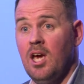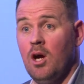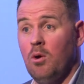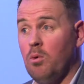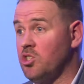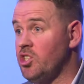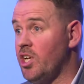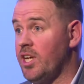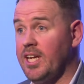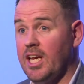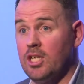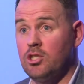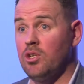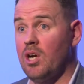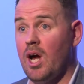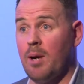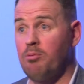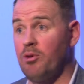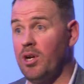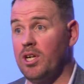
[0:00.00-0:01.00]
We're trying to get you
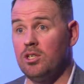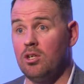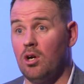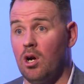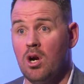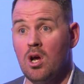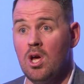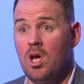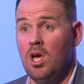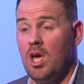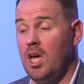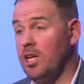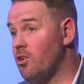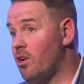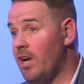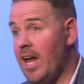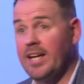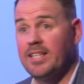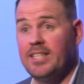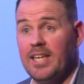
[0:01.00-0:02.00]
to operate in your
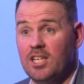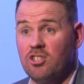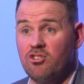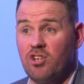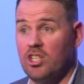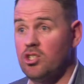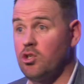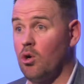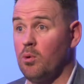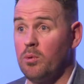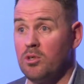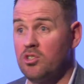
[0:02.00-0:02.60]
lactate threshold.